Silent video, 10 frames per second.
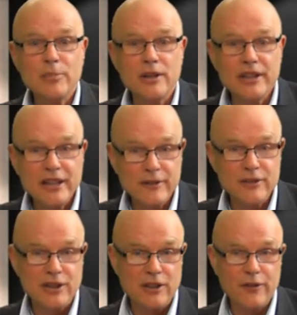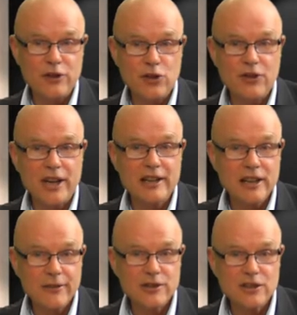believes the official
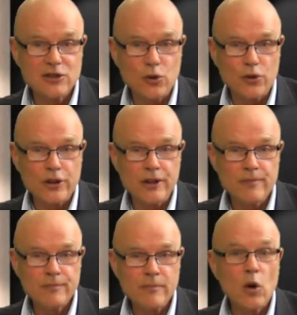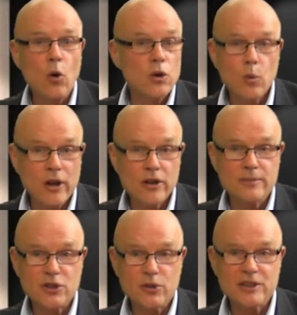9/11 story. All are welcome to